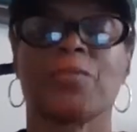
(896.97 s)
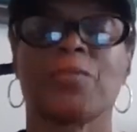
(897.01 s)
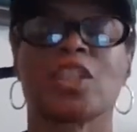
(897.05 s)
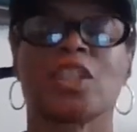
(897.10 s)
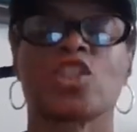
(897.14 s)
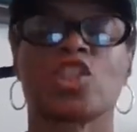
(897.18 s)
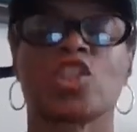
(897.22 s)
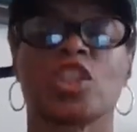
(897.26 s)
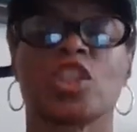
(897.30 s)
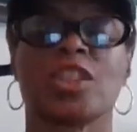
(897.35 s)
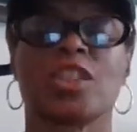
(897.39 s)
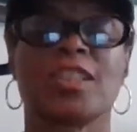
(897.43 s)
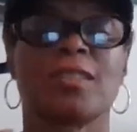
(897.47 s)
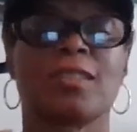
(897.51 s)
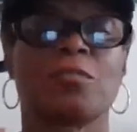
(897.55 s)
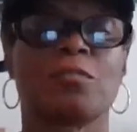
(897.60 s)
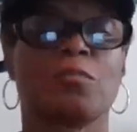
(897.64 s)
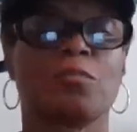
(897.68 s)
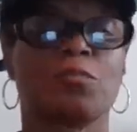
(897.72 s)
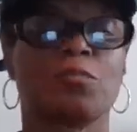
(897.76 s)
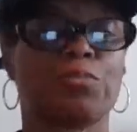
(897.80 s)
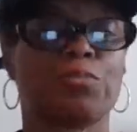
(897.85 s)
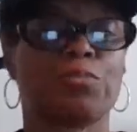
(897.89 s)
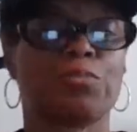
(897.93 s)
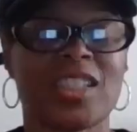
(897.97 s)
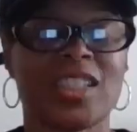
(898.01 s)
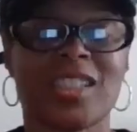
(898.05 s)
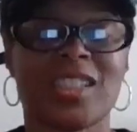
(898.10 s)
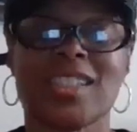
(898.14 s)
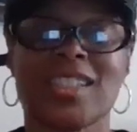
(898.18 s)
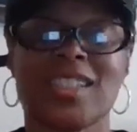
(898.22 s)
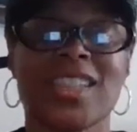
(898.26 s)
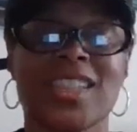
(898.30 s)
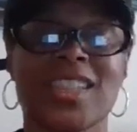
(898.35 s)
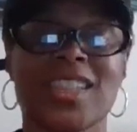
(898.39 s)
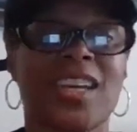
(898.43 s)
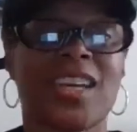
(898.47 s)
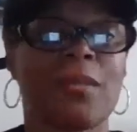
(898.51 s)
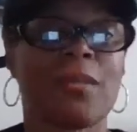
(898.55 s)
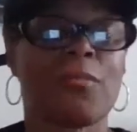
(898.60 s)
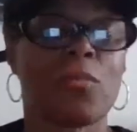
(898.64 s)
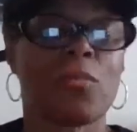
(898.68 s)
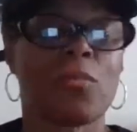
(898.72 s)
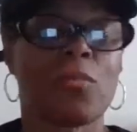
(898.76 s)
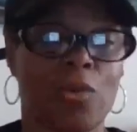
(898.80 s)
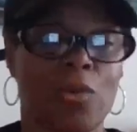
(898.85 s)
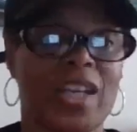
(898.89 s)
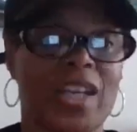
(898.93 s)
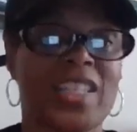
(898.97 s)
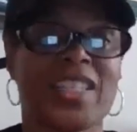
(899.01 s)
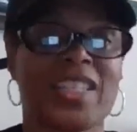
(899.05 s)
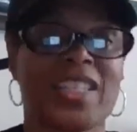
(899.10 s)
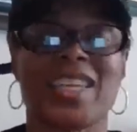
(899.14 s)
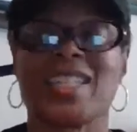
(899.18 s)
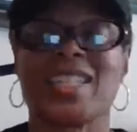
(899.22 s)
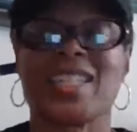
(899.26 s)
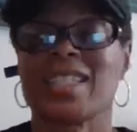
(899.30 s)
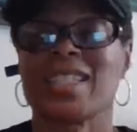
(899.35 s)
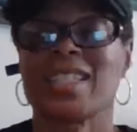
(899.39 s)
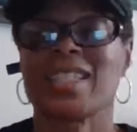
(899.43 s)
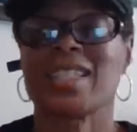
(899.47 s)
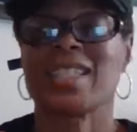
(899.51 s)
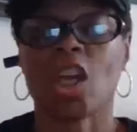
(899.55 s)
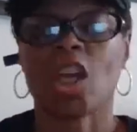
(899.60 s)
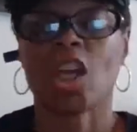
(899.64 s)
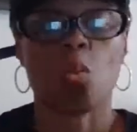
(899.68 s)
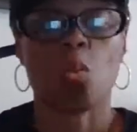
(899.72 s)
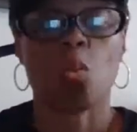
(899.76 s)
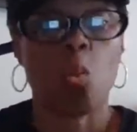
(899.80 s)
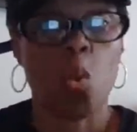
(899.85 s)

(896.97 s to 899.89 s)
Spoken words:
She's taking breaks and taking